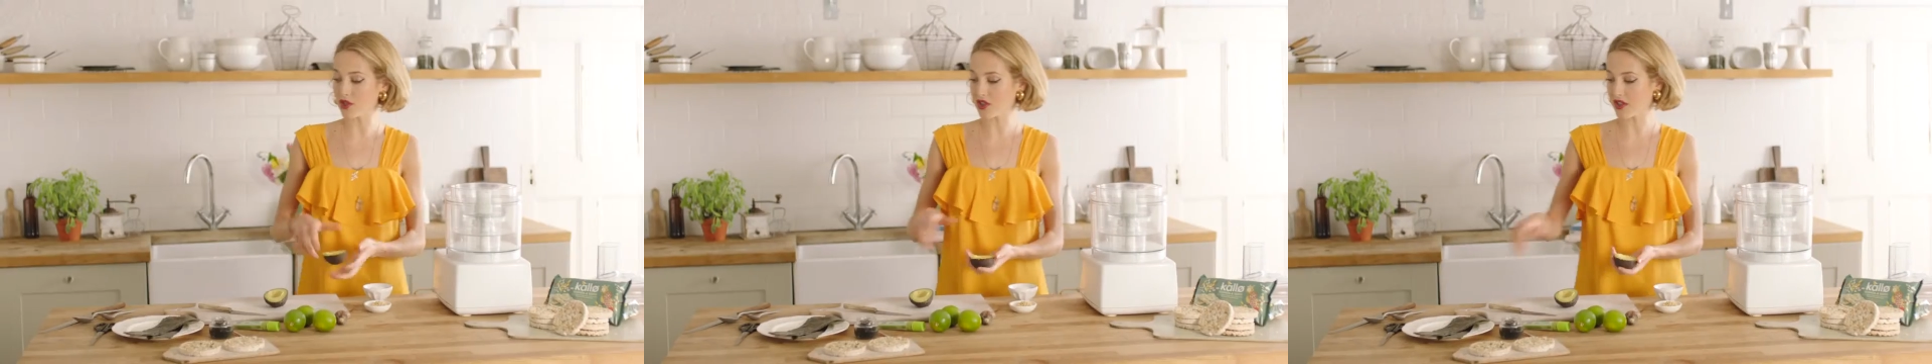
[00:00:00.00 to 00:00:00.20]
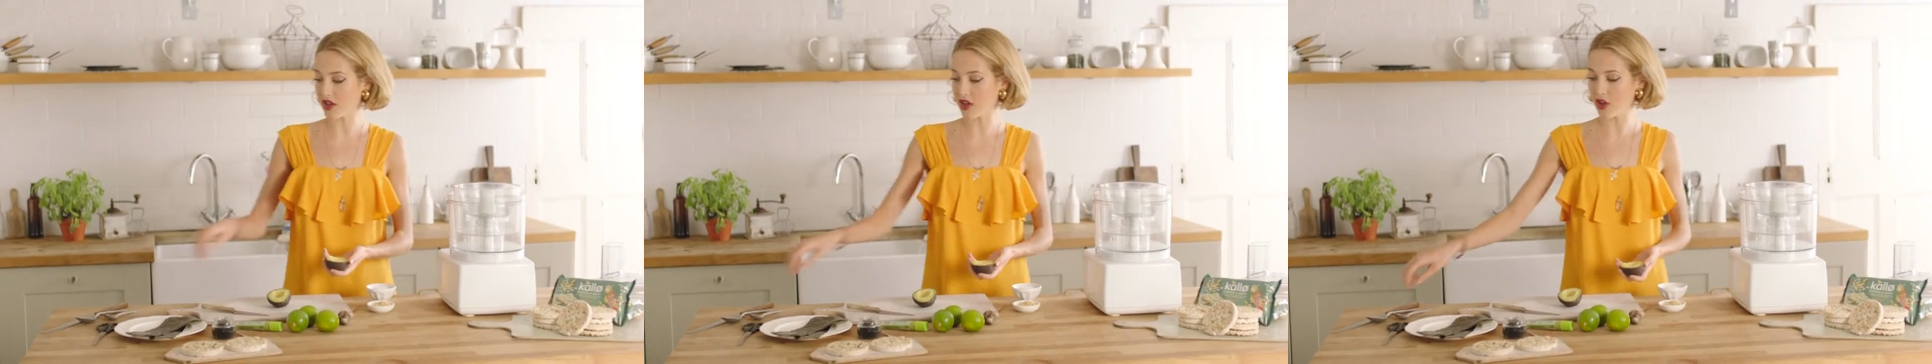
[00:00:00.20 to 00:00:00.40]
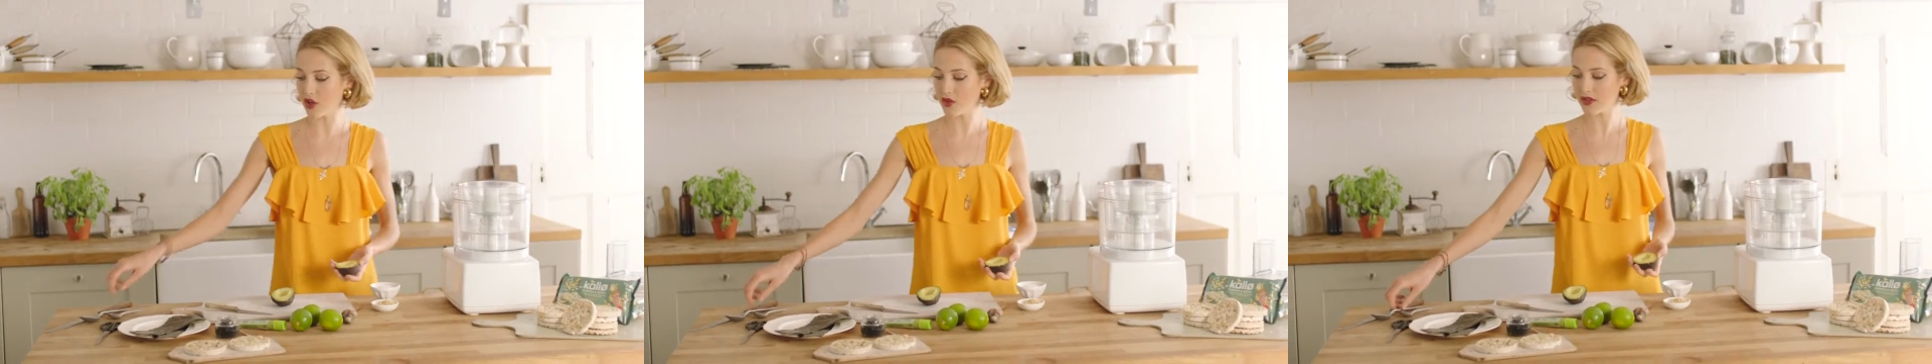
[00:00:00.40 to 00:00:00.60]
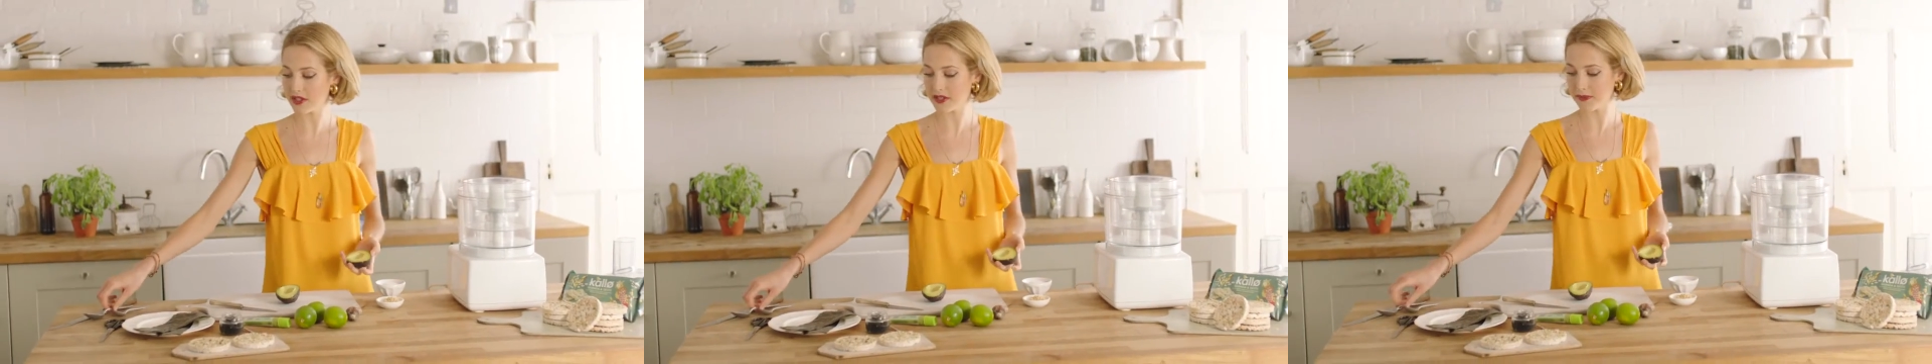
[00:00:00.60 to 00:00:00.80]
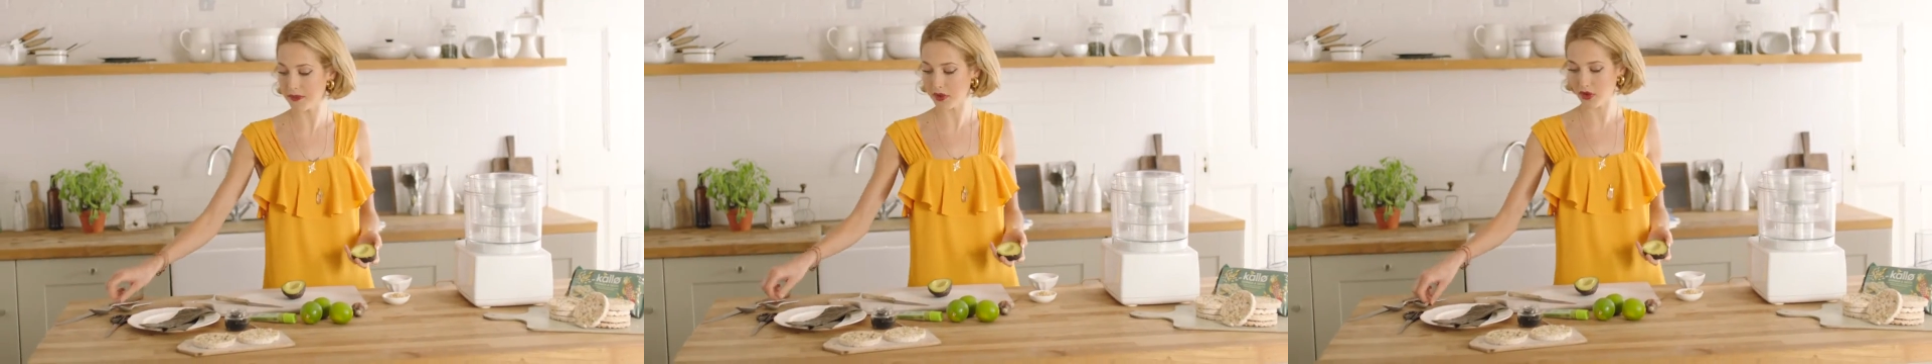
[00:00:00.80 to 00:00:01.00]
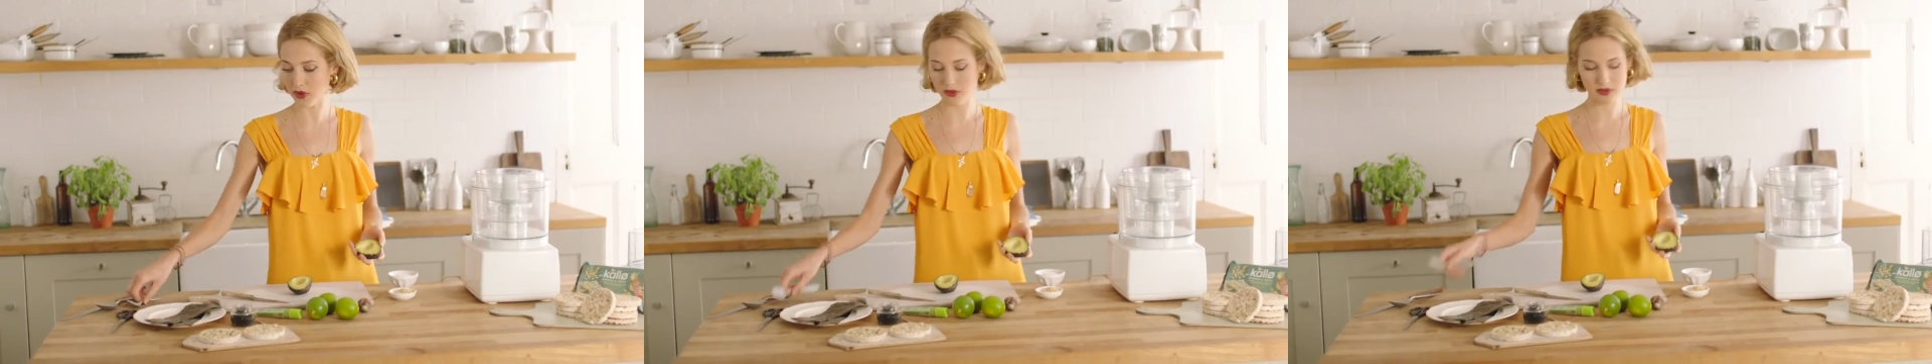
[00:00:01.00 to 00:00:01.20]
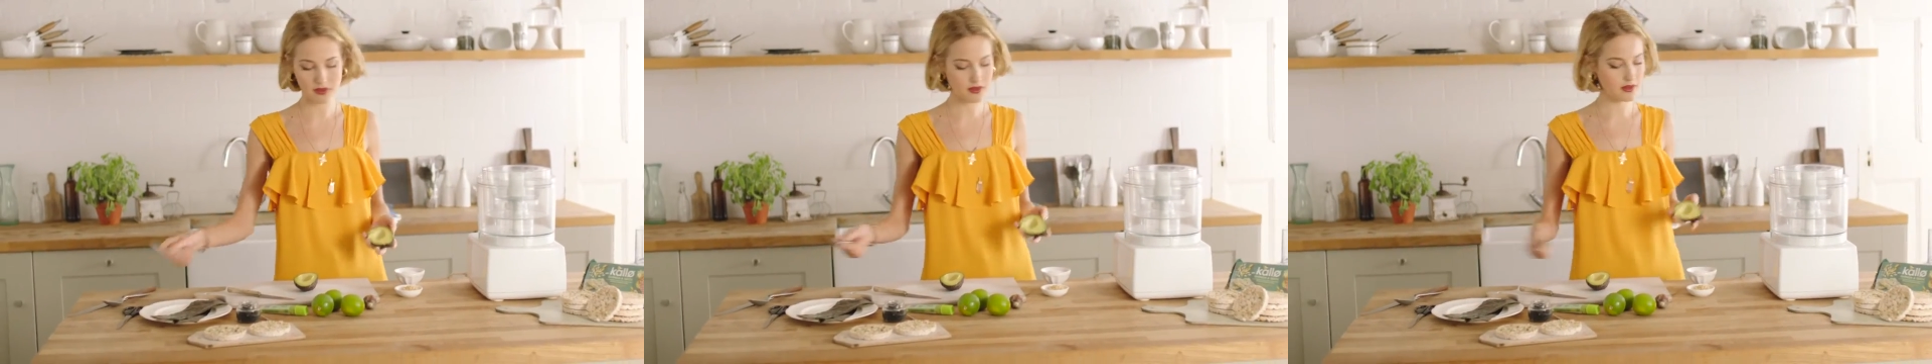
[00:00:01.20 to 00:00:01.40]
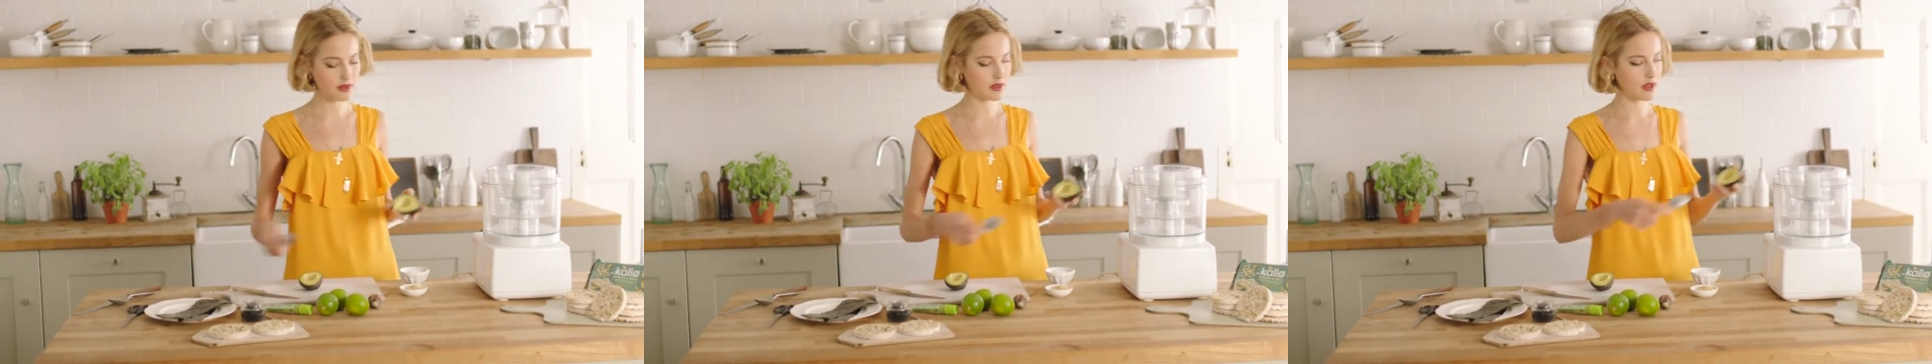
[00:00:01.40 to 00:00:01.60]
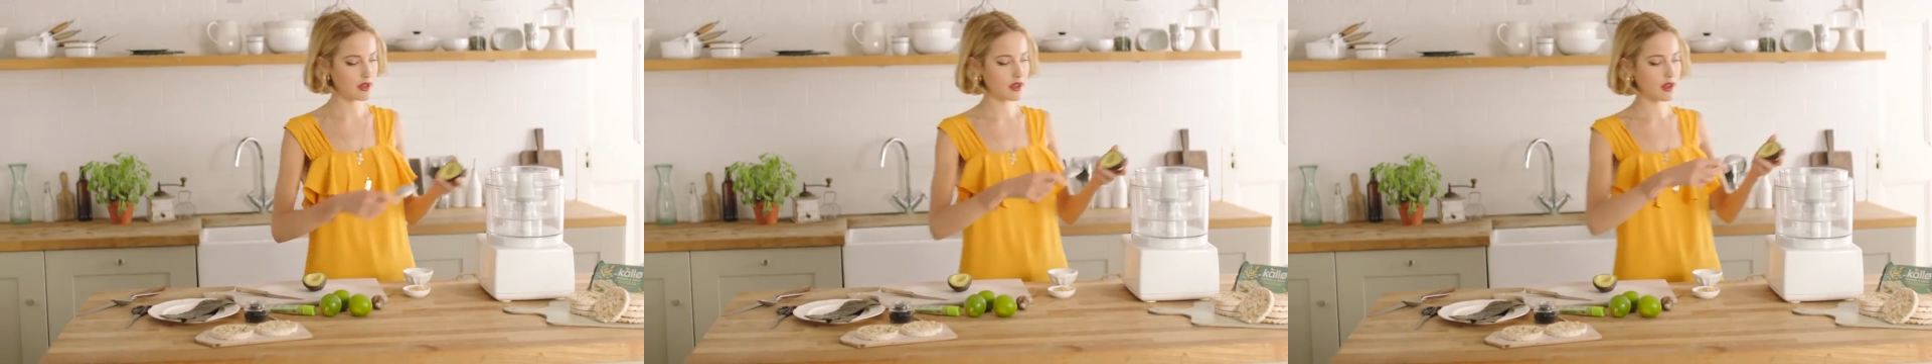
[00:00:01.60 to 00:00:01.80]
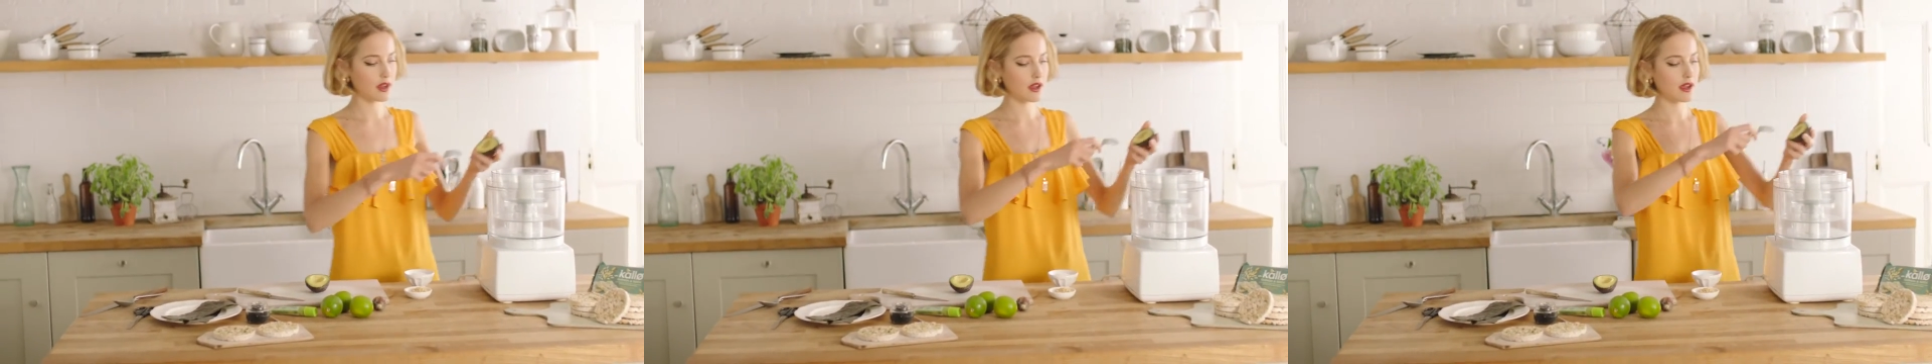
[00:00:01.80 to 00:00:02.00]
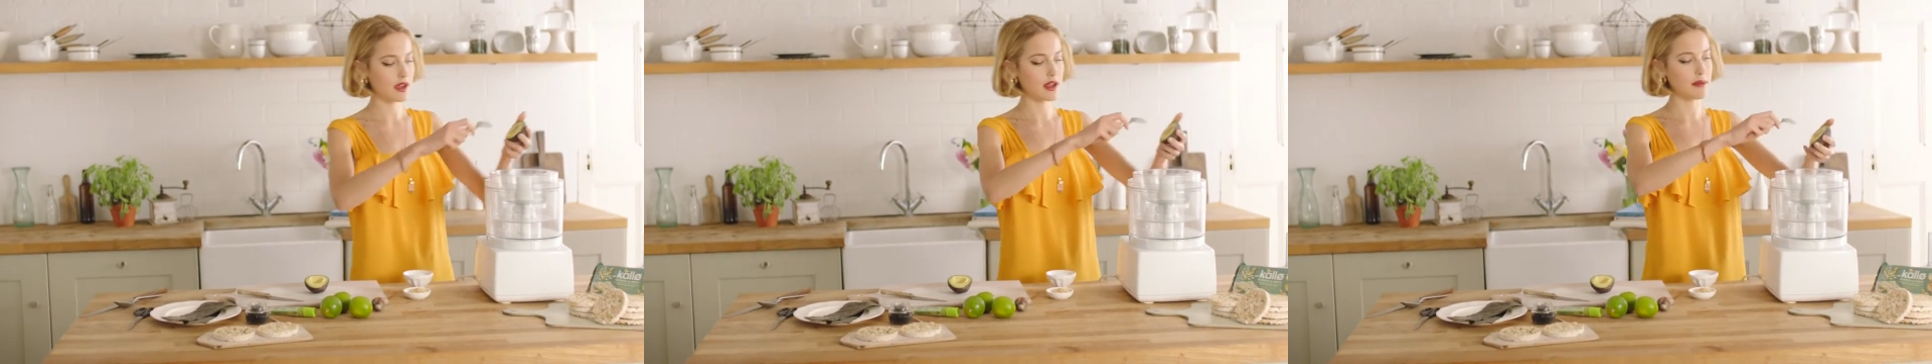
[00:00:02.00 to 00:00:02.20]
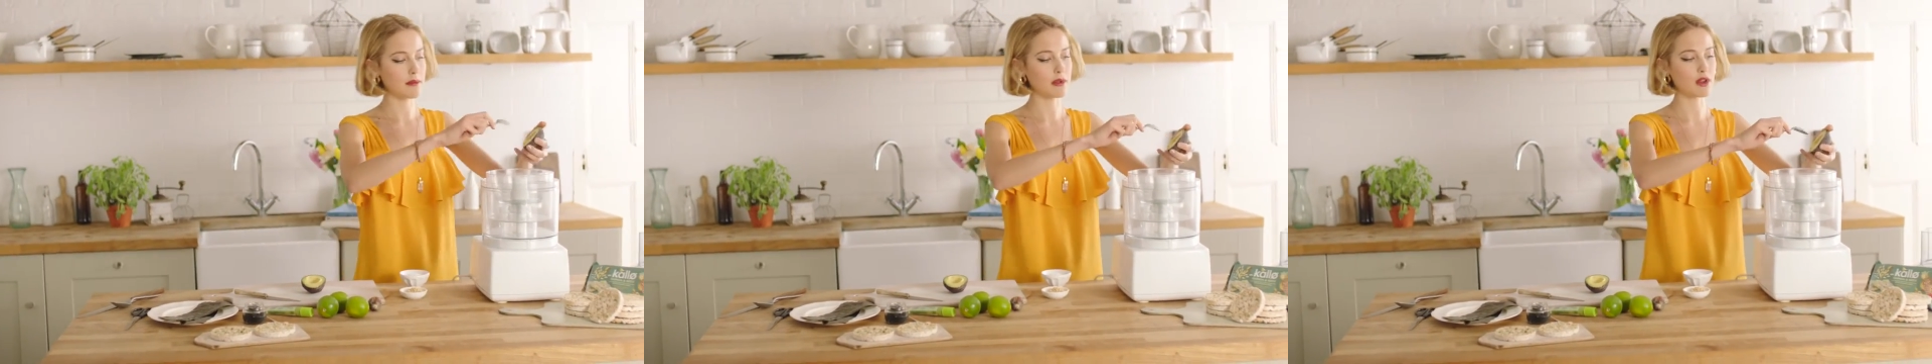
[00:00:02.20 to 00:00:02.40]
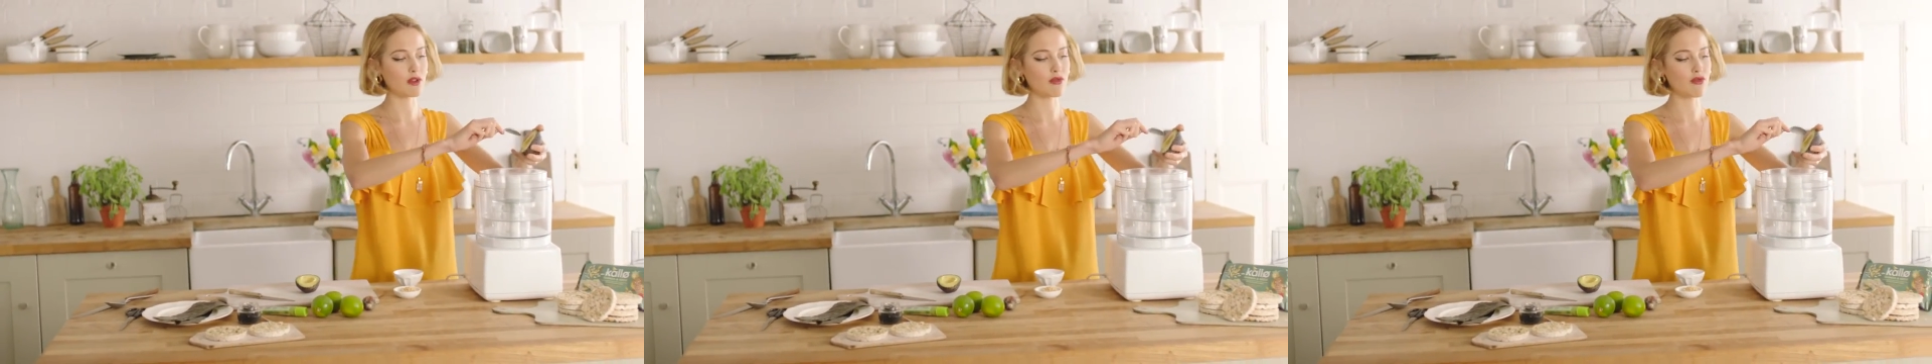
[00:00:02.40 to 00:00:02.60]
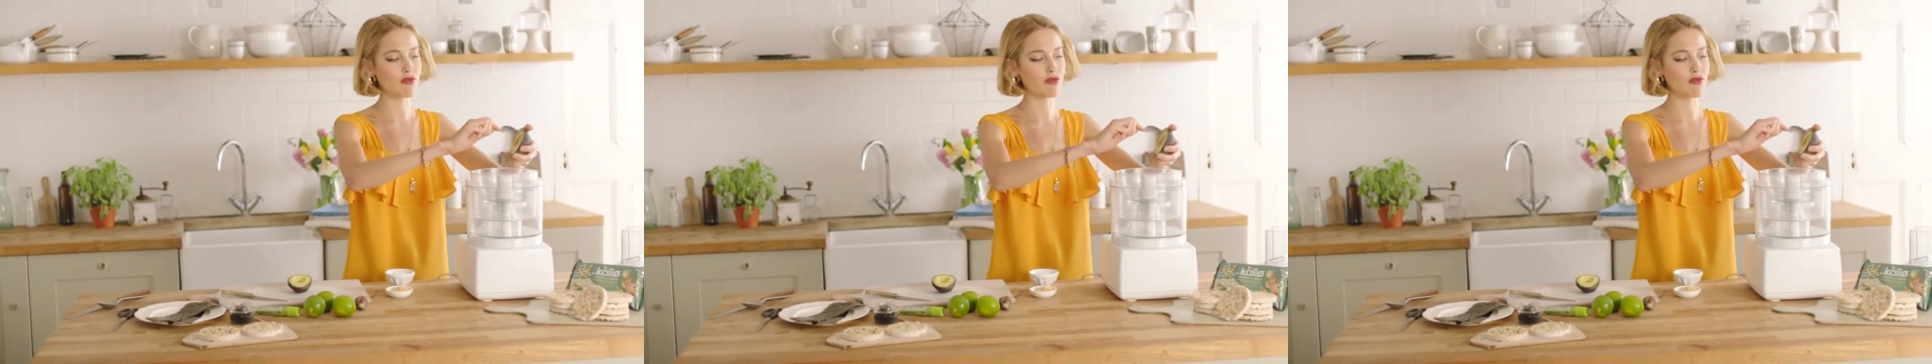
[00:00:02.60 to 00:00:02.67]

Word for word: just going to use a spoon. I'm going to